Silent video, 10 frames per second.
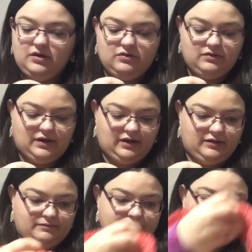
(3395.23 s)

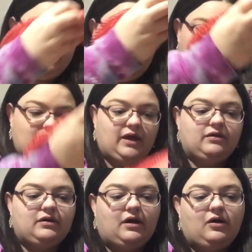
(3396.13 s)
I
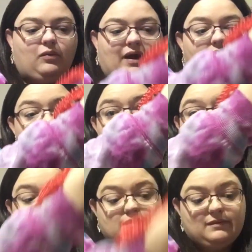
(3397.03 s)
can't wait. I actually
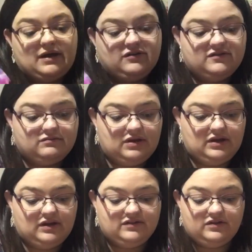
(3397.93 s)
probably might do some
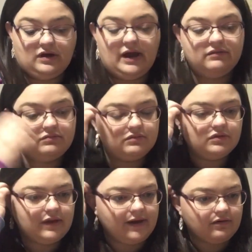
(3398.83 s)
knitting tonight,
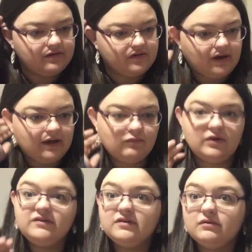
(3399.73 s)
later on tonight,
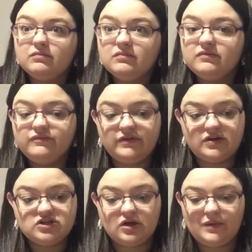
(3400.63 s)
once I'm
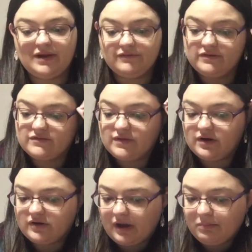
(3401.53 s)
finishing and waiting for this video
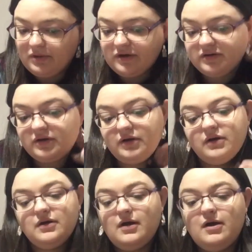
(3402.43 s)
to upload.
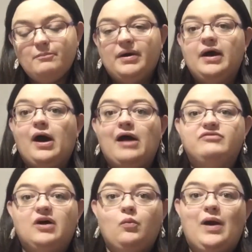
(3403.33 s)
But I've
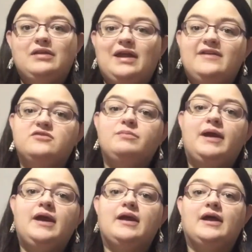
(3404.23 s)
done 1 lace
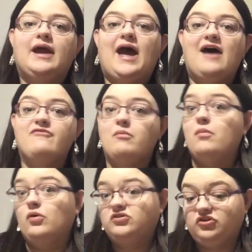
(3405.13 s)
repeat and I have
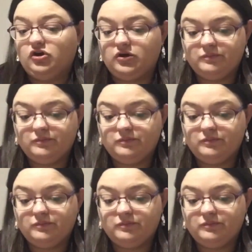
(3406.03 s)
more to go.